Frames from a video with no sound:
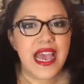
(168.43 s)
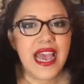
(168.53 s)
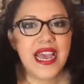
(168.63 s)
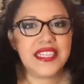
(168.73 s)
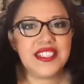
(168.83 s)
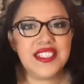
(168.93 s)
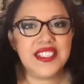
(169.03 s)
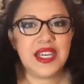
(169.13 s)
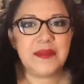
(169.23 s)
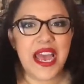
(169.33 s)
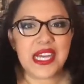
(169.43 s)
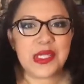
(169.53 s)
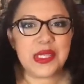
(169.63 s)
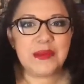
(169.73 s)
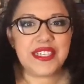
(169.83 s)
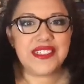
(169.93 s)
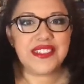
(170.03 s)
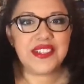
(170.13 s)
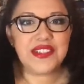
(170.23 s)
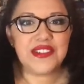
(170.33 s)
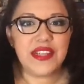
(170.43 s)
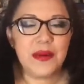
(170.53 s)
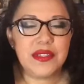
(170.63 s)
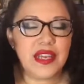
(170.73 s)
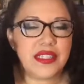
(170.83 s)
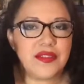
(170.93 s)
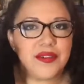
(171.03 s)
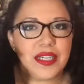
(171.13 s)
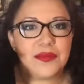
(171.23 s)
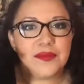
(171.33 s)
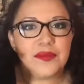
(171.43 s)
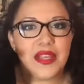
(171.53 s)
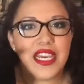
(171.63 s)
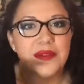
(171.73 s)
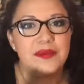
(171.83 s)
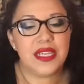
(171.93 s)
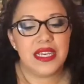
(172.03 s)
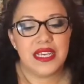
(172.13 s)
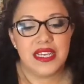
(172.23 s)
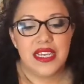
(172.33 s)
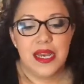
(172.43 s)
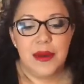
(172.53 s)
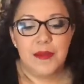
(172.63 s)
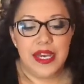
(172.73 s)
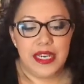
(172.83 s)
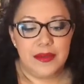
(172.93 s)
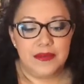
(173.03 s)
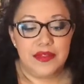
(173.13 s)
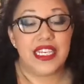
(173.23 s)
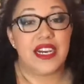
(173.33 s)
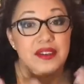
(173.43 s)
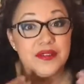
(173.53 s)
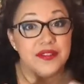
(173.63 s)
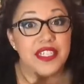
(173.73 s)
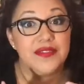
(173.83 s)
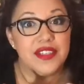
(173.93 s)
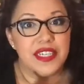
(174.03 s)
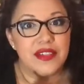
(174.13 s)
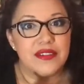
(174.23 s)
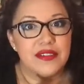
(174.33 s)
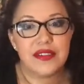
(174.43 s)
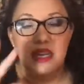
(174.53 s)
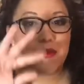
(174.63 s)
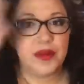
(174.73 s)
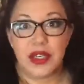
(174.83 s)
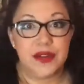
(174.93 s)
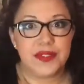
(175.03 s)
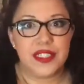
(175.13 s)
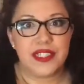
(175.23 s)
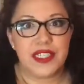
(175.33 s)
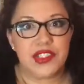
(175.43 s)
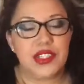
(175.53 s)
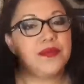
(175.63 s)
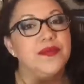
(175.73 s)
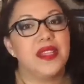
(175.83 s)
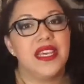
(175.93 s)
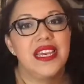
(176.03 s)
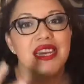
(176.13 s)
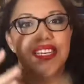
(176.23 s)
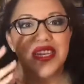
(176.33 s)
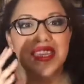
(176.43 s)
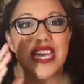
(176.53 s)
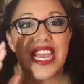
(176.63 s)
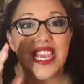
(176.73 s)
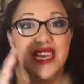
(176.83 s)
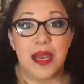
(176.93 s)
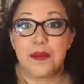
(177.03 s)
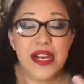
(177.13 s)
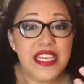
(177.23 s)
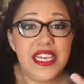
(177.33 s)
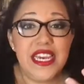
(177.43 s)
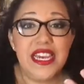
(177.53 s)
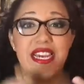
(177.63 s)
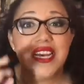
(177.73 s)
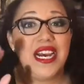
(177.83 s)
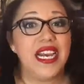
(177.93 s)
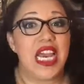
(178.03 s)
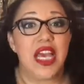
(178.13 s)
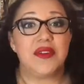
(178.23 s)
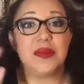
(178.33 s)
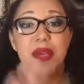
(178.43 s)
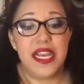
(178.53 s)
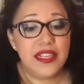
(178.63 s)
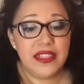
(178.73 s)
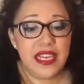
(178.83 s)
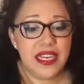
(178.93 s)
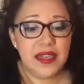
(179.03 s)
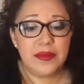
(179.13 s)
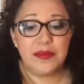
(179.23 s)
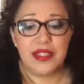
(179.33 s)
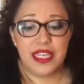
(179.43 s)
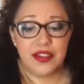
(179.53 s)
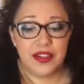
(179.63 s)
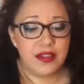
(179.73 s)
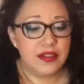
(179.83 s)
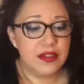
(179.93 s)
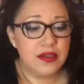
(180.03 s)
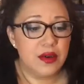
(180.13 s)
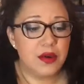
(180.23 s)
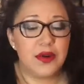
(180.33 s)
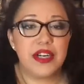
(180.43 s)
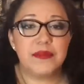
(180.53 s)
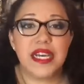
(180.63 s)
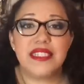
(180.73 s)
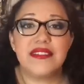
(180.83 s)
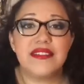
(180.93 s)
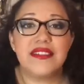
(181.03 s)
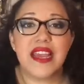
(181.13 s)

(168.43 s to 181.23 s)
at TJ Maxx with my sisters, and that was lots of fun. But yeah, forgive the nails. I went off on a tangent. They kept breaking. I haven't painted them. They look a horrid mess,